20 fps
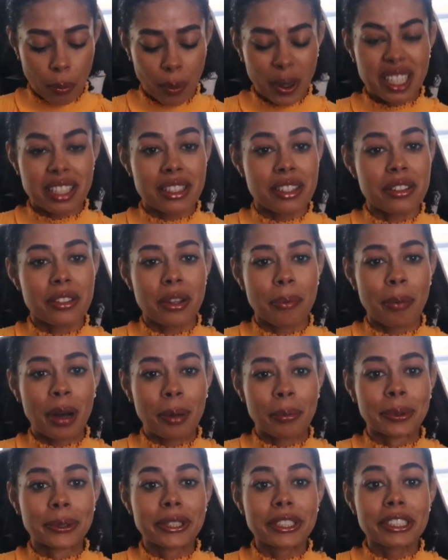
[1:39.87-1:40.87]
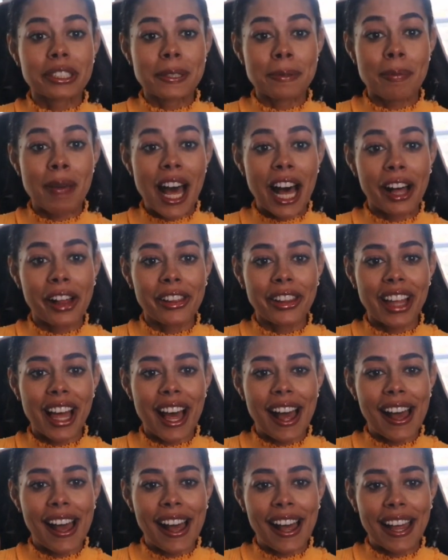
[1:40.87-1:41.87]
what do the bubbles smell
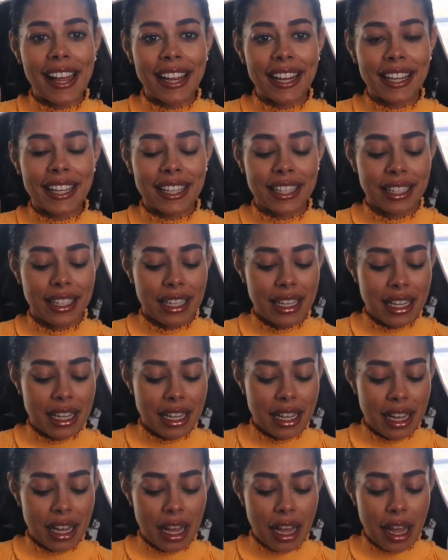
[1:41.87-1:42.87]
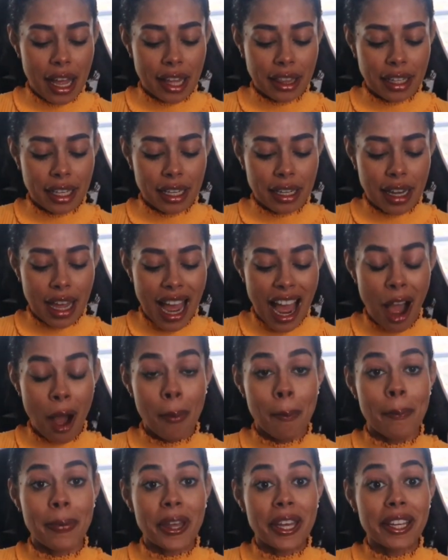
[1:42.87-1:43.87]
like, and then
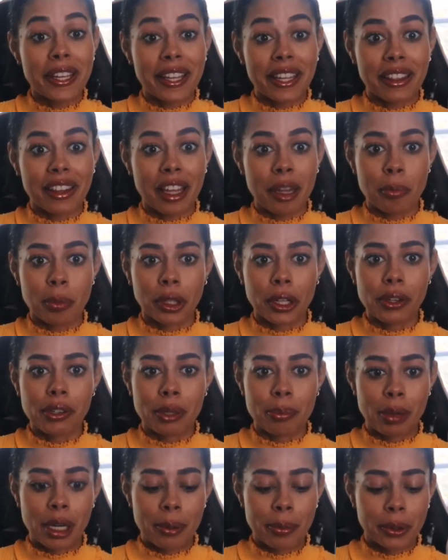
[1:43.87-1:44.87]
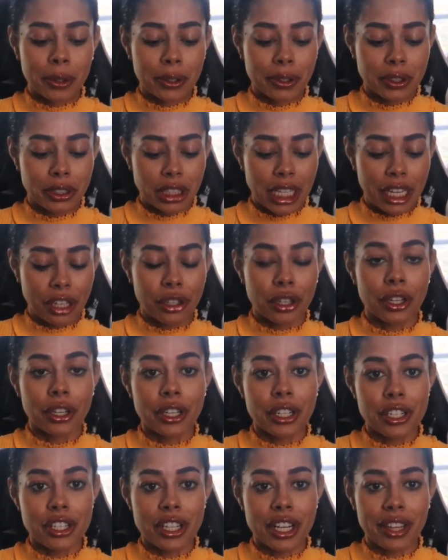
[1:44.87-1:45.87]
how big can they blow a bubble,
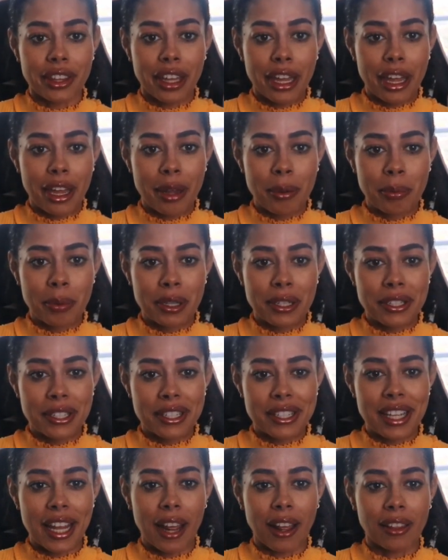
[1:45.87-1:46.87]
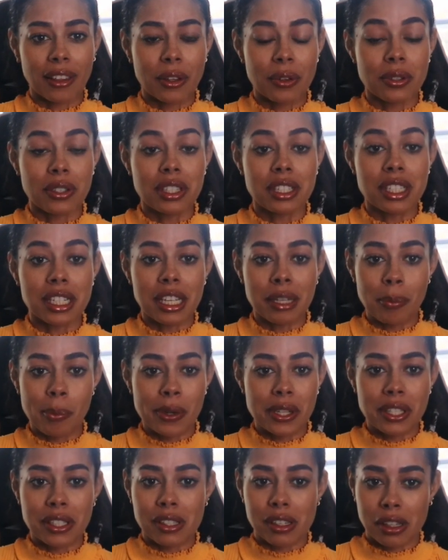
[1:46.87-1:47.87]
encouraging them to take those
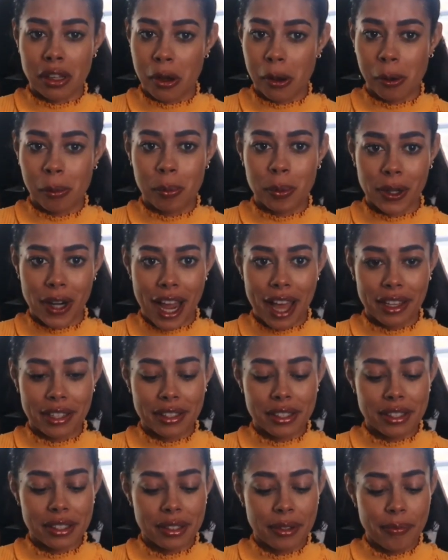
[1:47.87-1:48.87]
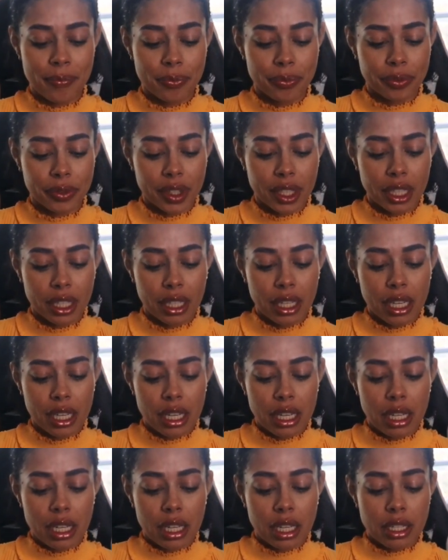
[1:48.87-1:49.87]
deep, slow breaths.
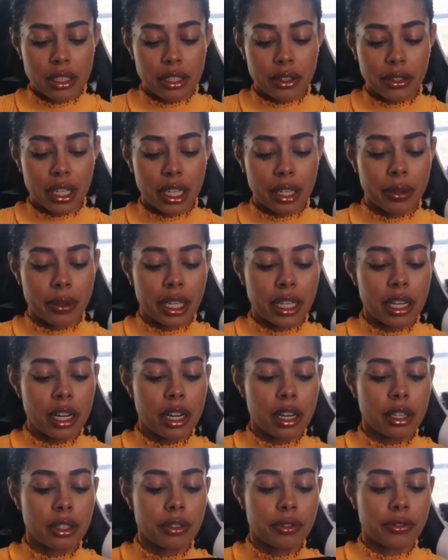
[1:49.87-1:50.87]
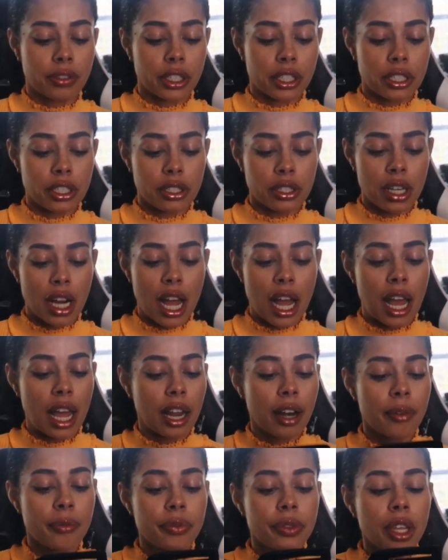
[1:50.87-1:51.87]
So here we go, first
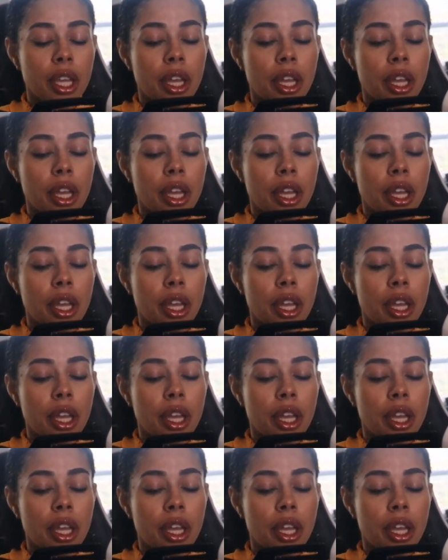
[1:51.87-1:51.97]
try.